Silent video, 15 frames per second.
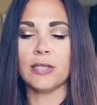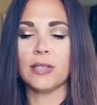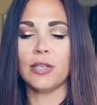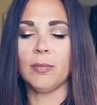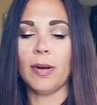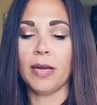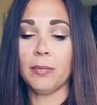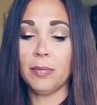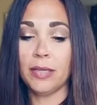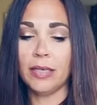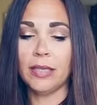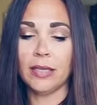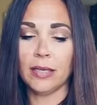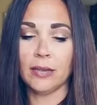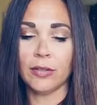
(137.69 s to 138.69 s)
So you might
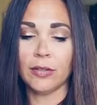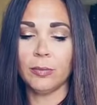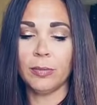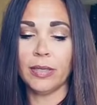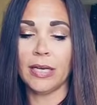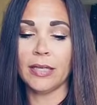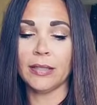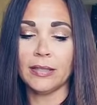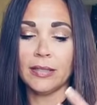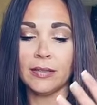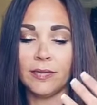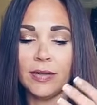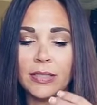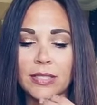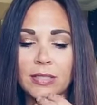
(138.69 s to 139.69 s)
be a little bit on the
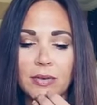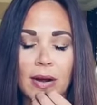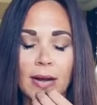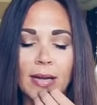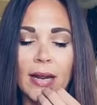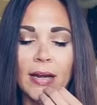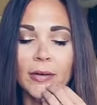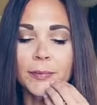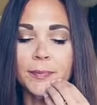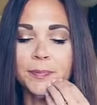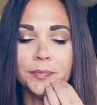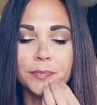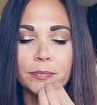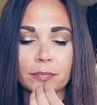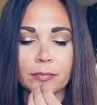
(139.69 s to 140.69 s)
defense right now.
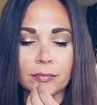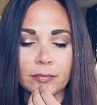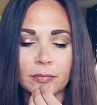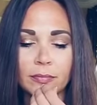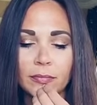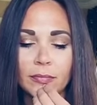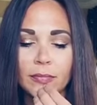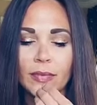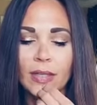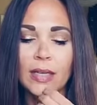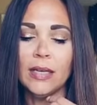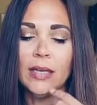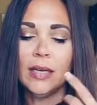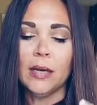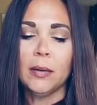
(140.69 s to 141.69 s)

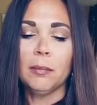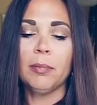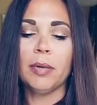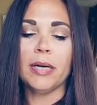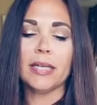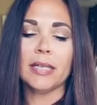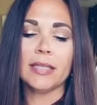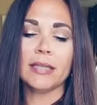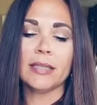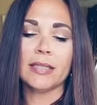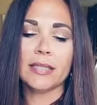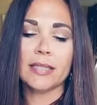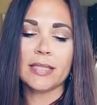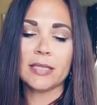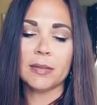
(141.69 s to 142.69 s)
But in
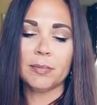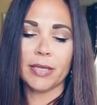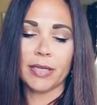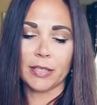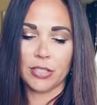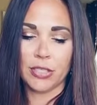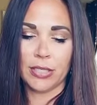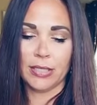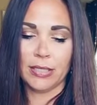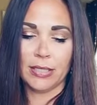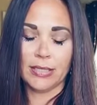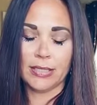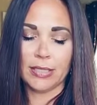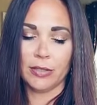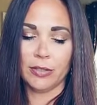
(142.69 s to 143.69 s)
this depiction,
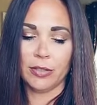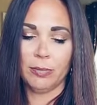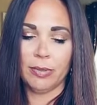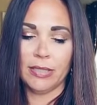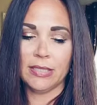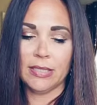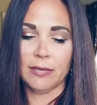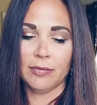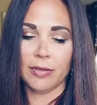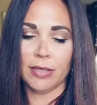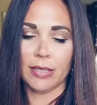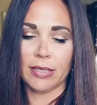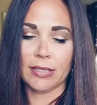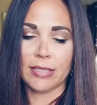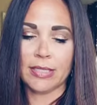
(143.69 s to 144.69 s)
it's a little bit
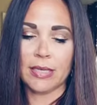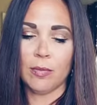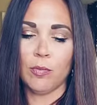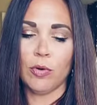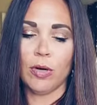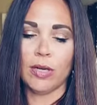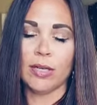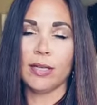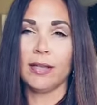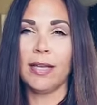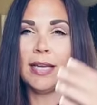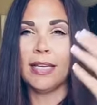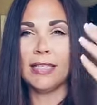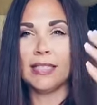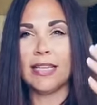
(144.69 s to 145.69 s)
different. It's someone
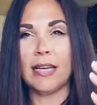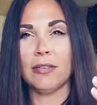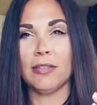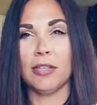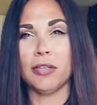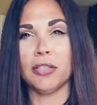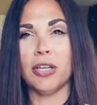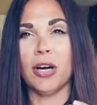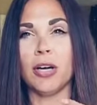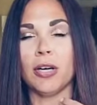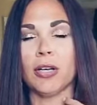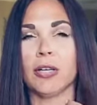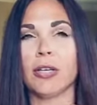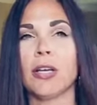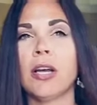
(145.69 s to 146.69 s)
letting down their
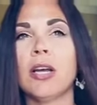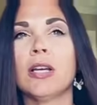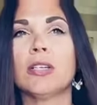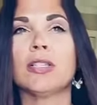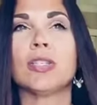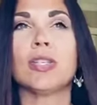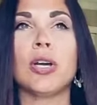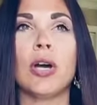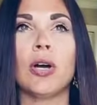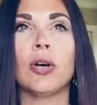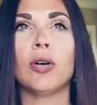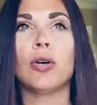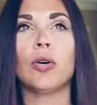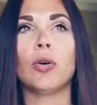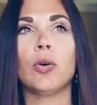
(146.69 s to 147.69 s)
guard.
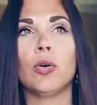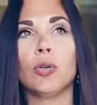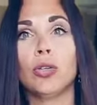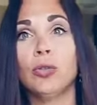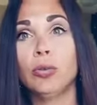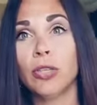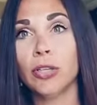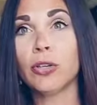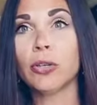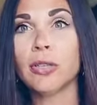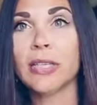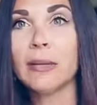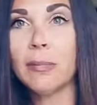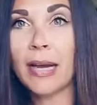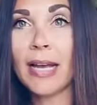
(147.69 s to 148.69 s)
So you
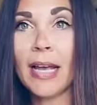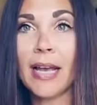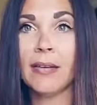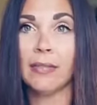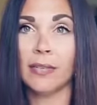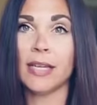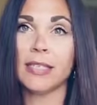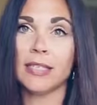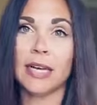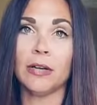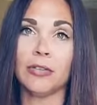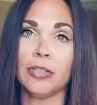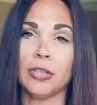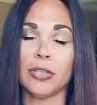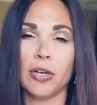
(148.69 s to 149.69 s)
literally might have let
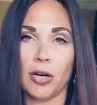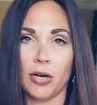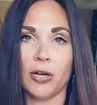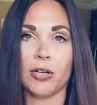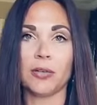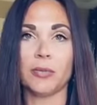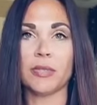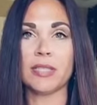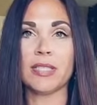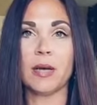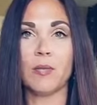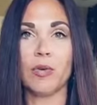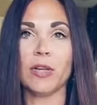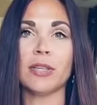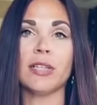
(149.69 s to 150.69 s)
down your guard with
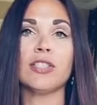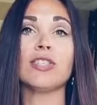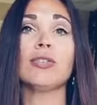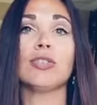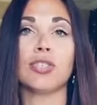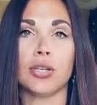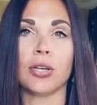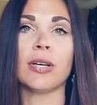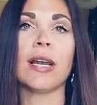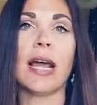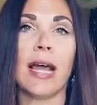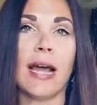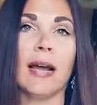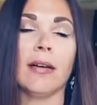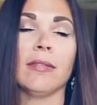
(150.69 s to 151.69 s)
someone that you shouldn't
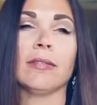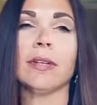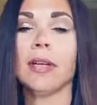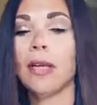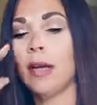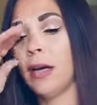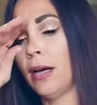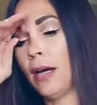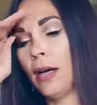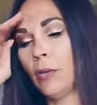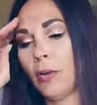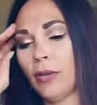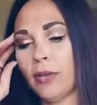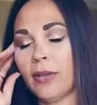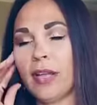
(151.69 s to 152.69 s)
have, uh,
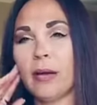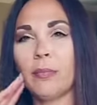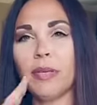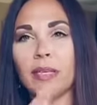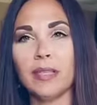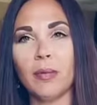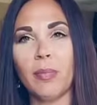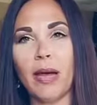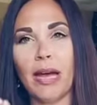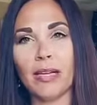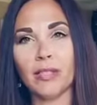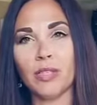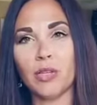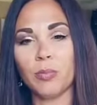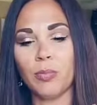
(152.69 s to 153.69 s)
whether that be in the
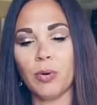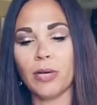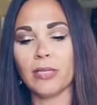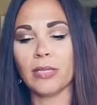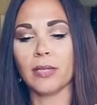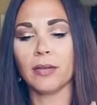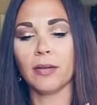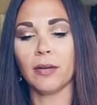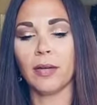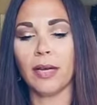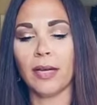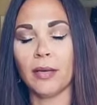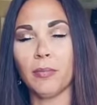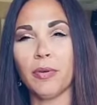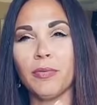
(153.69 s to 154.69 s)
past or present,
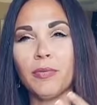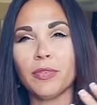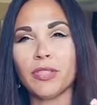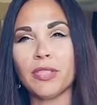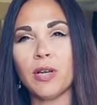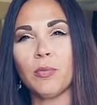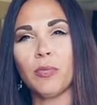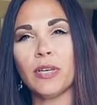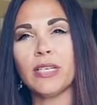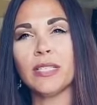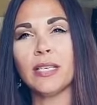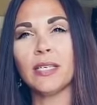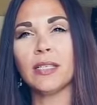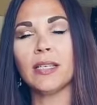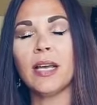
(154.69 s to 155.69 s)
okay? But for some
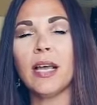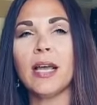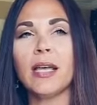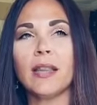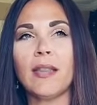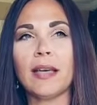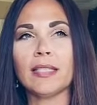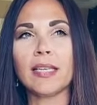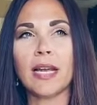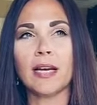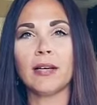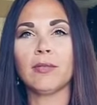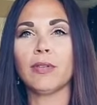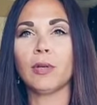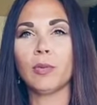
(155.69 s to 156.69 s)
reason, that's
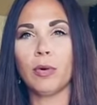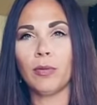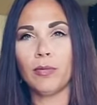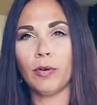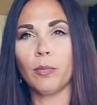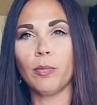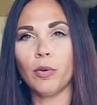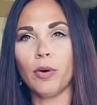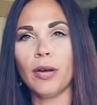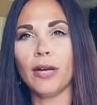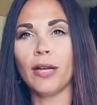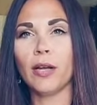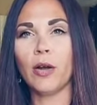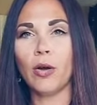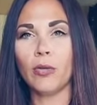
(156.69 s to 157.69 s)
kind of the
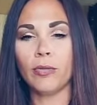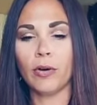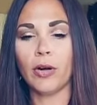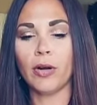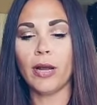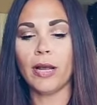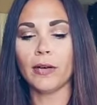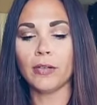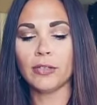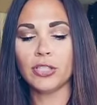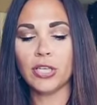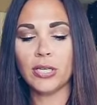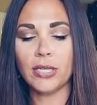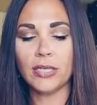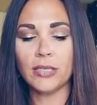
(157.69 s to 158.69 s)
reverberating overall
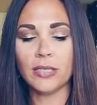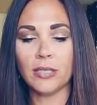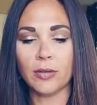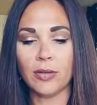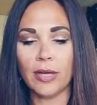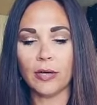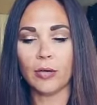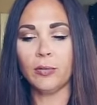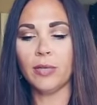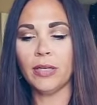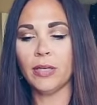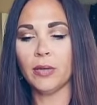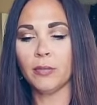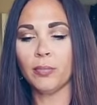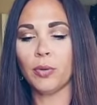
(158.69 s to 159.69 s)
energy. So that'll
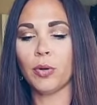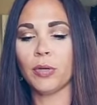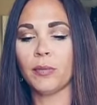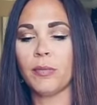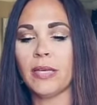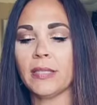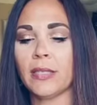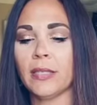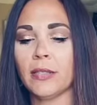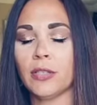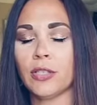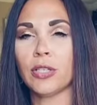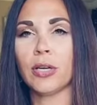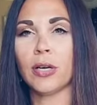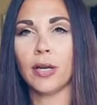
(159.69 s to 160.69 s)
be an important
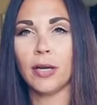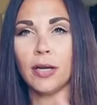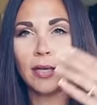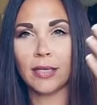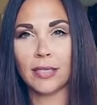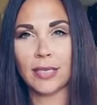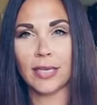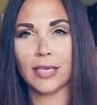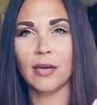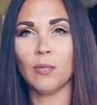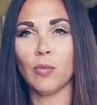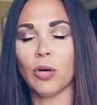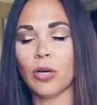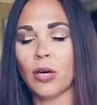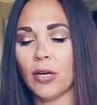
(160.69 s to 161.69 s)
message uh, as I
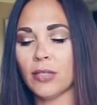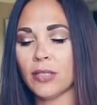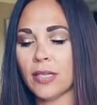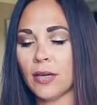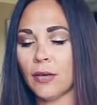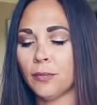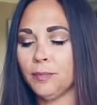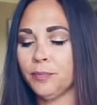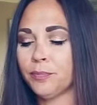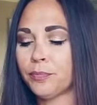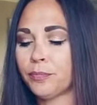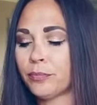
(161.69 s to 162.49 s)
get more cards out.